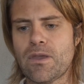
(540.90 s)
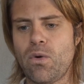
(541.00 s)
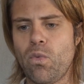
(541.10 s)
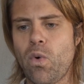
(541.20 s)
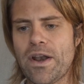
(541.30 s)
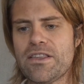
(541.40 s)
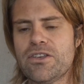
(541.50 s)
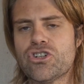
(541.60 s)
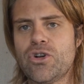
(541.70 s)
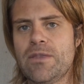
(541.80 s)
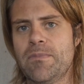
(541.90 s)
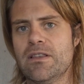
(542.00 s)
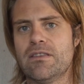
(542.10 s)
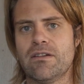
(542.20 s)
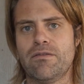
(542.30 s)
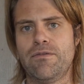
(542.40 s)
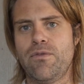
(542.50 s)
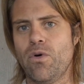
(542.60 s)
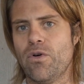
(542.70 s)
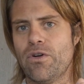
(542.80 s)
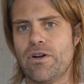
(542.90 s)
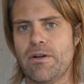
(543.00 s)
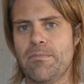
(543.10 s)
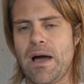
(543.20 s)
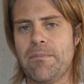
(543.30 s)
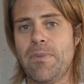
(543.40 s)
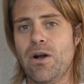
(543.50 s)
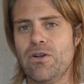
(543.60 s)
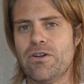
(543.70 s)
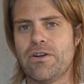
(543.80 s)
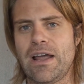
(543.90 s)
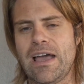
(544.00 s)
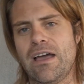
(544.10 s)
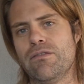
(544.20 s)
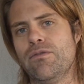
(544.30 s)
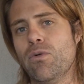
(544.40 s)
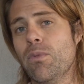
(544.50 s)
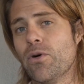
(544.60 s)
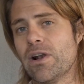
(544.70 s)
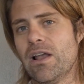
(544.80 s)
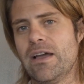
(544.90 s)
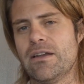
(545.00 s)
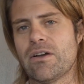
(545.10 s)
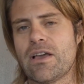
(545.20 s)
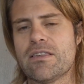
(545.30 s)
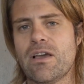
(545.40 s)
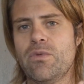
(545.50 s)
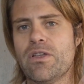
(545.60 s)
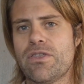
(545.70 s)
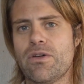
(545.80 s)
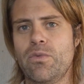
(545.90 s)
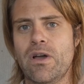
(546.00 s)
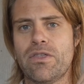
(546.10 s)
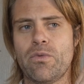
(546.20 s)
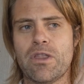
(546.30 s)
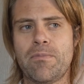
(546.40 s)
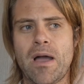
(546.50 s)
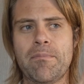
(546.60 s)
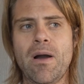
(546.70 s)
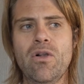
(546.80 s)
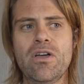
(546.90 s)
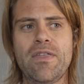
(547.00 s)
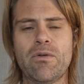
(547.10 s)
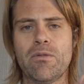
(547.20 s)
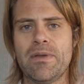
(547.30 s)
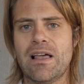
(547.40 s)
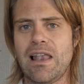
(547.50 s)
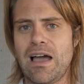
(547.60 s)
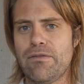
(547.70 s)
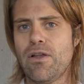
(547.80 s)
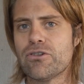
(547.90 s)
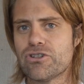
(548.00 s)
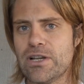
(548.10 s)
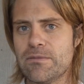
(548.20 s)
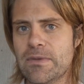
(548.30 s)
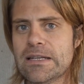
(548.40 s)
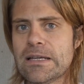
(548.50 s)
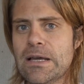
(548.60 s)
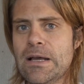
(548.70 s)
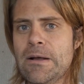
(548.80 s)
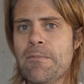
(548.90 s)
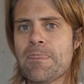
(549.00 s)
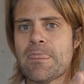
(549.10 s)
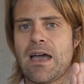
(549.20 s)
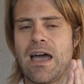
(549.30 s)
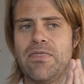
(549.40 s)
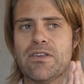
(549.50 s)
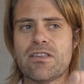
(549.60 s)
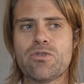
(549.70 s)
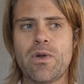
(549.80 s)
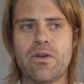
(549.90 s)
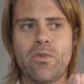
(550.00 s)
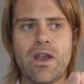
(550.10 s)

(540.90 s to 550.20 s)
what is the treatment for bipolar and for borderline? Okay, so with bipolar, there will be a lifelong treatment. And this is where